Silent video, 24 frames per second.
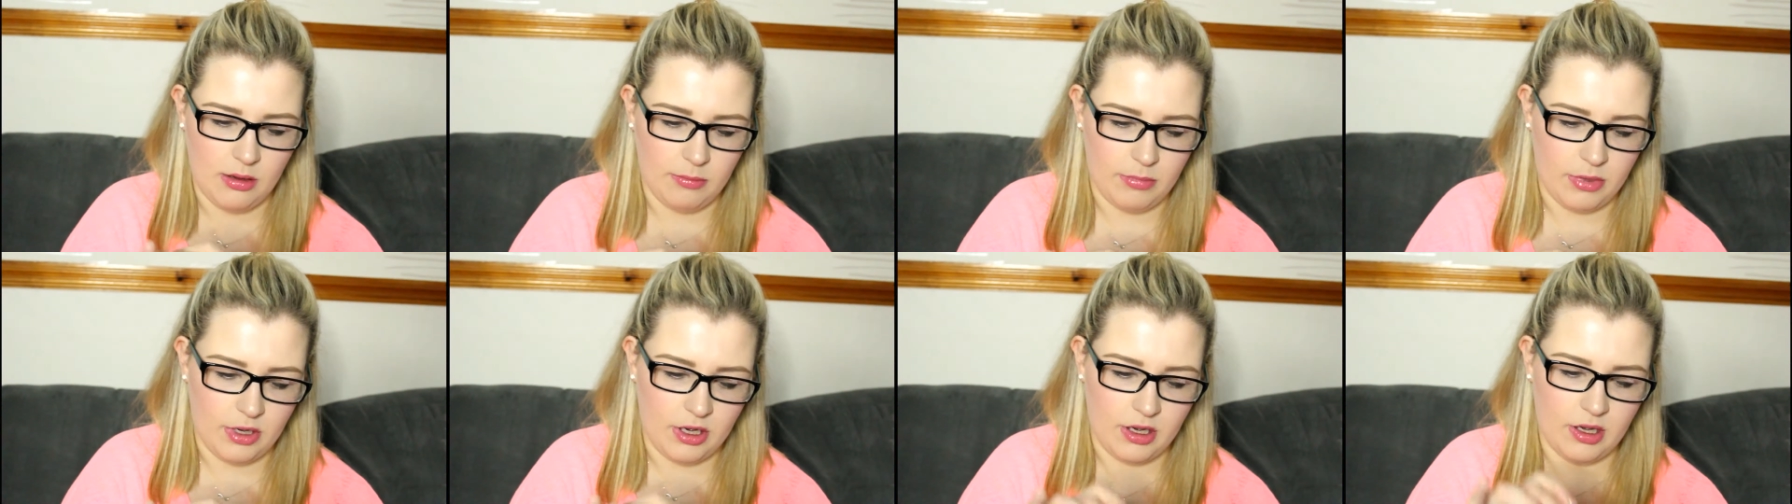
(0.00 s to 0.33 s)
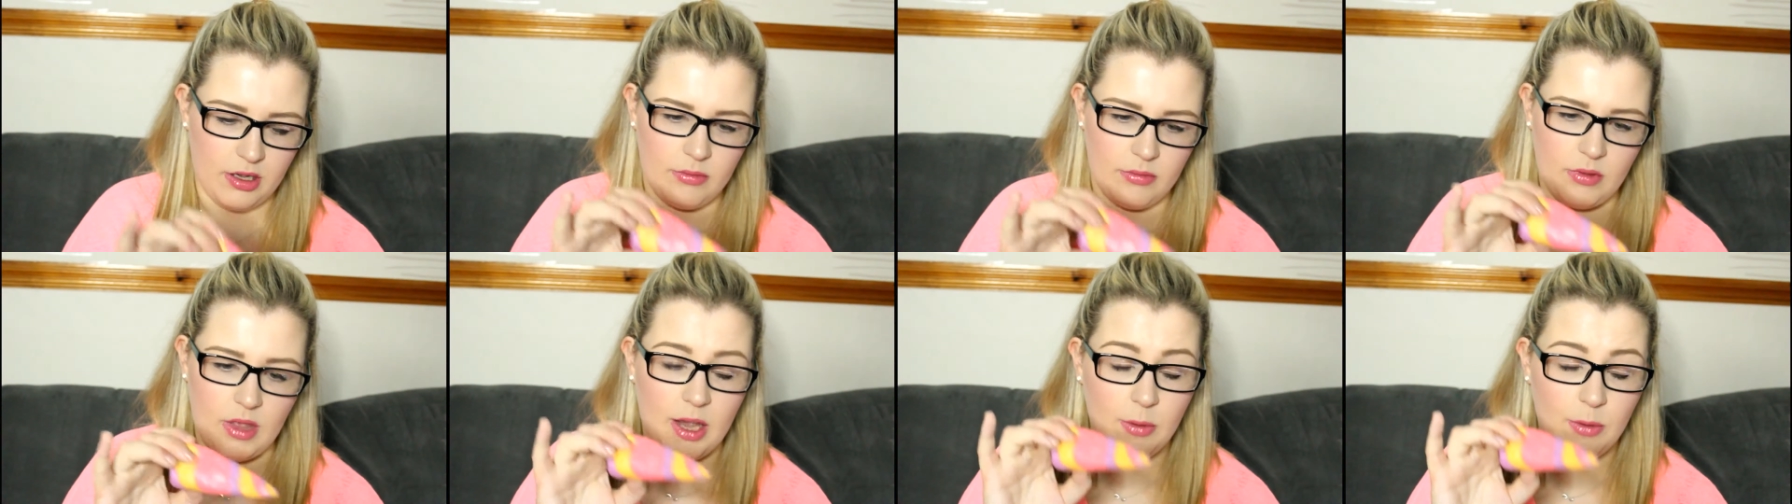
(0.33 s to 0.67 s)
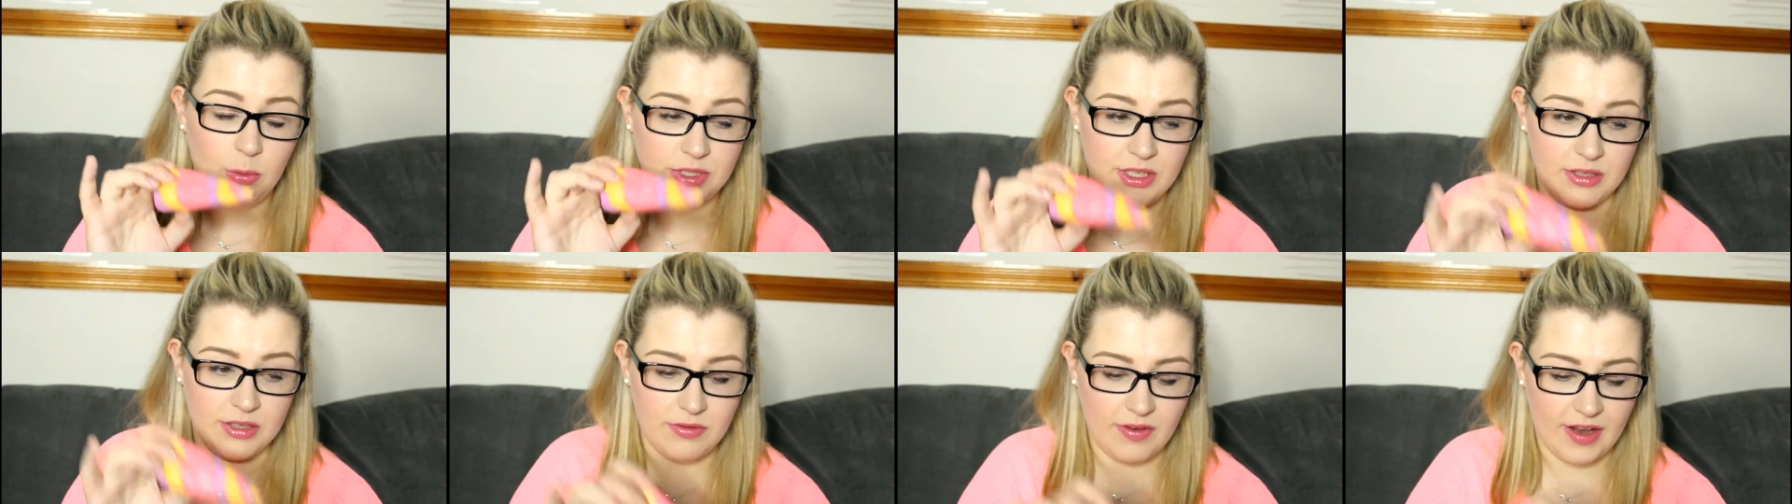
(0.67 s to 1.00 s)
but I
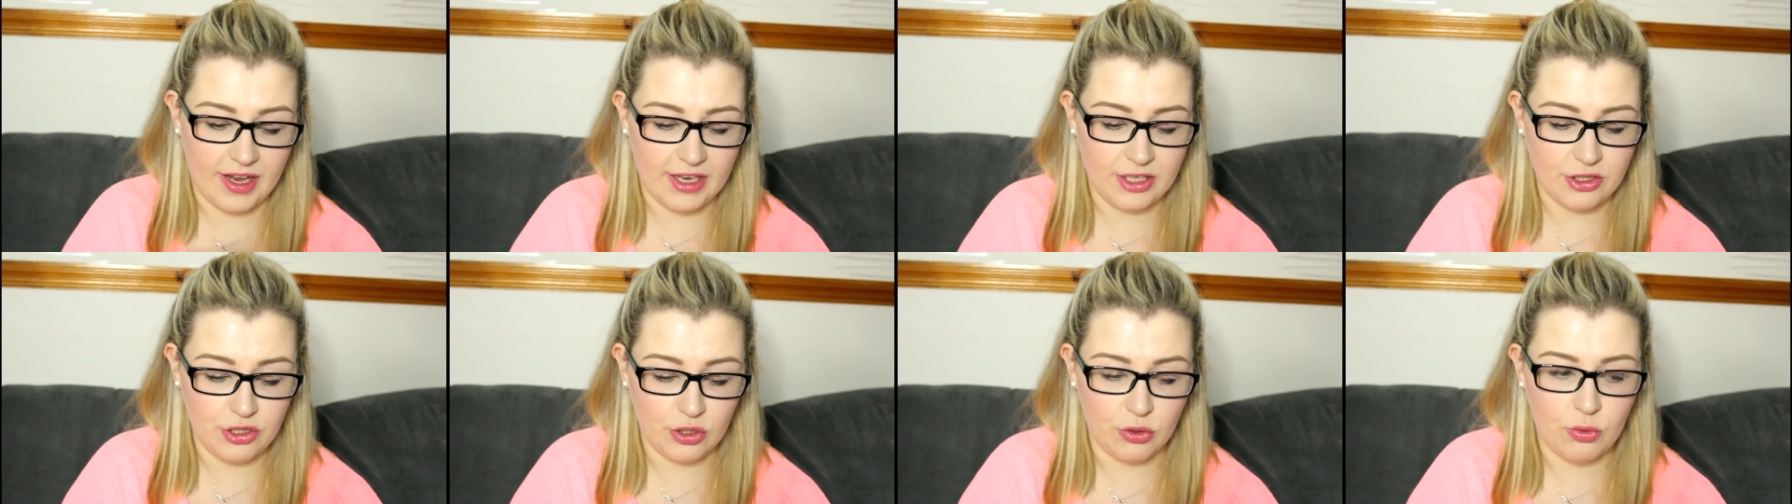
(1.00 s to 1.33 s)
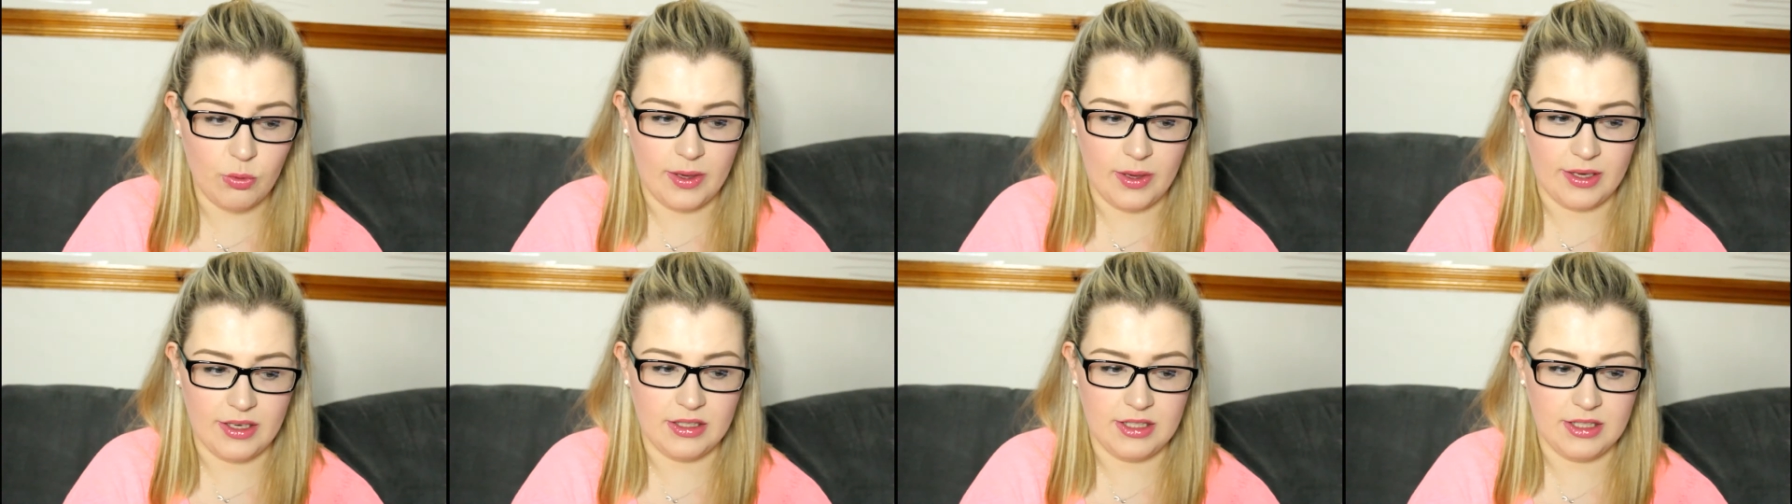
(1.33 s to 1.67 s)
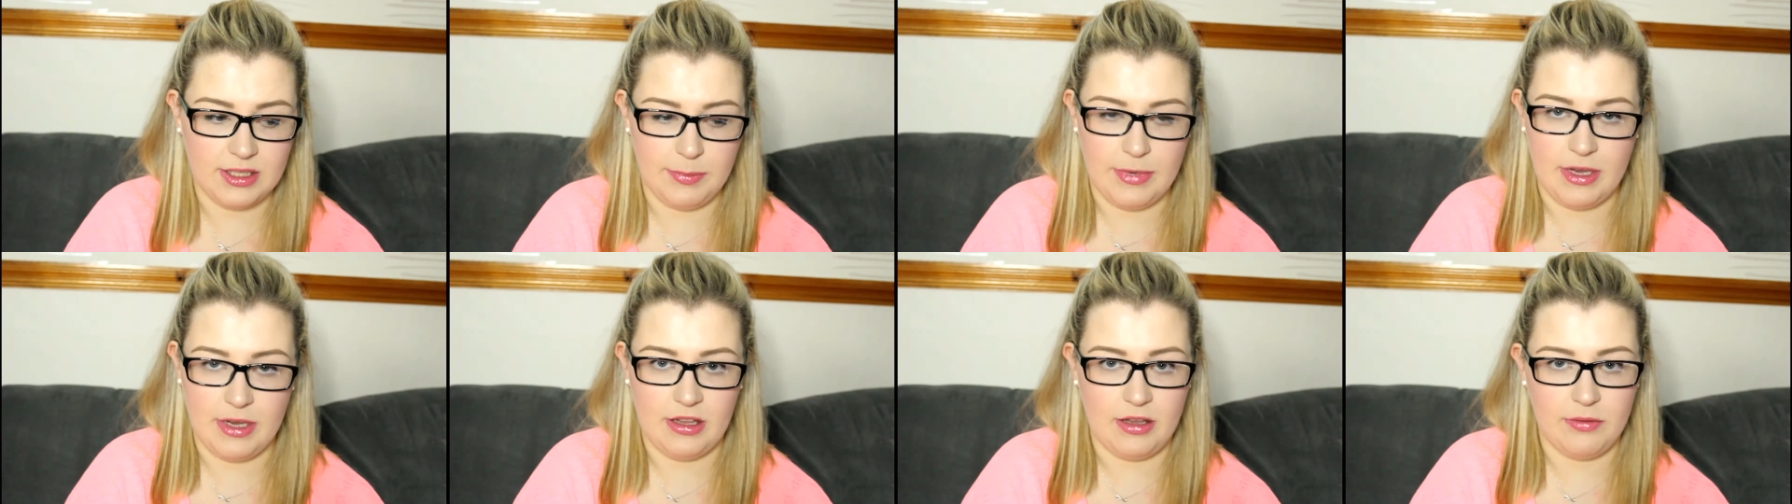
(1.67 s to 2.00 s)
would advise you go in and
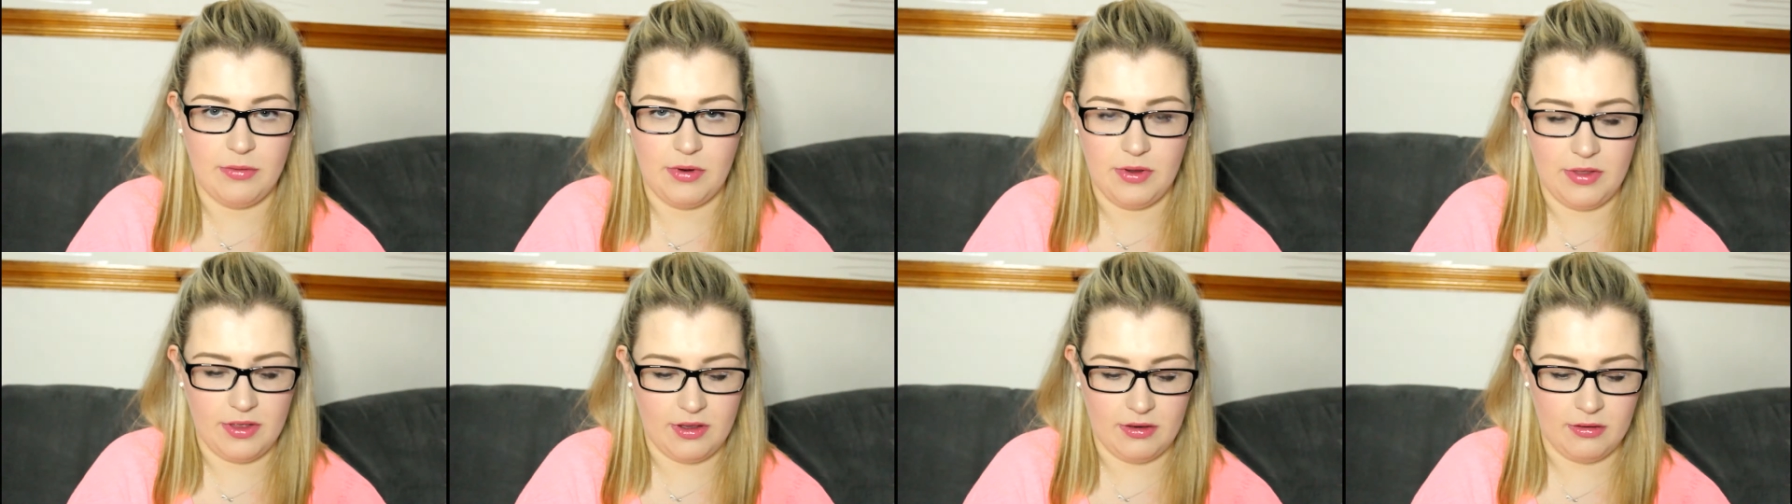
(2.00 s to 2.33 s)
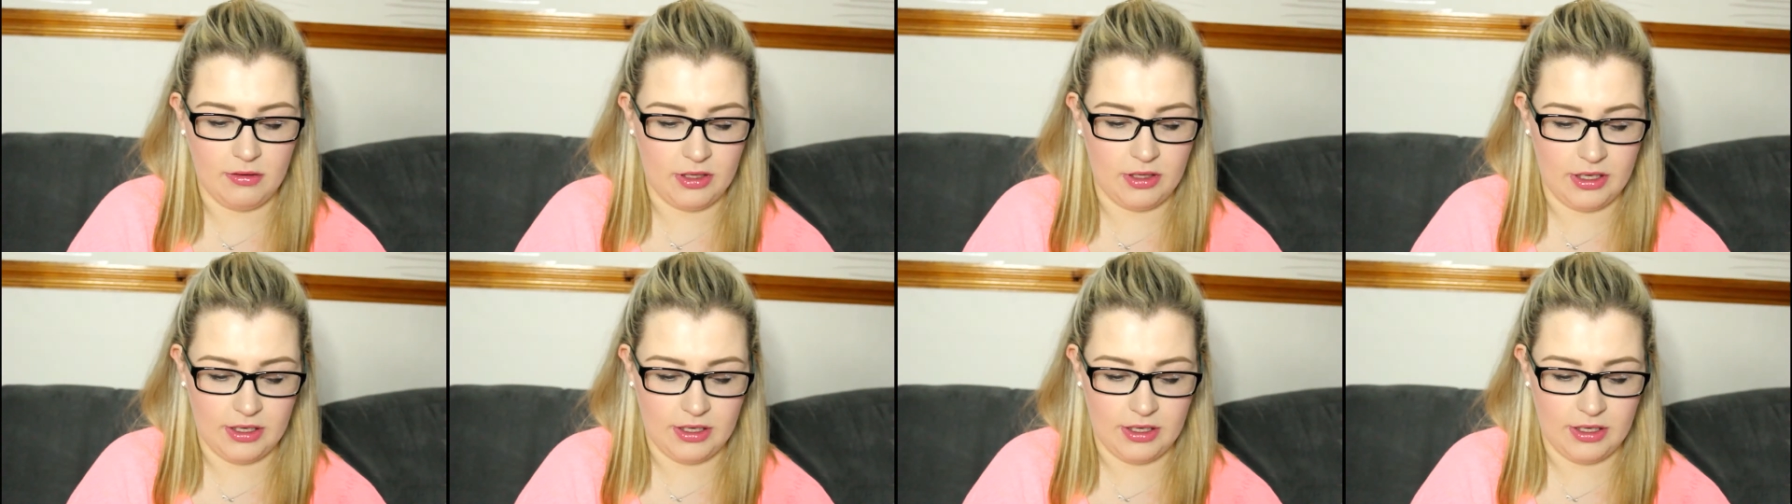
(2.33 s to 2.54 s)
smell everything.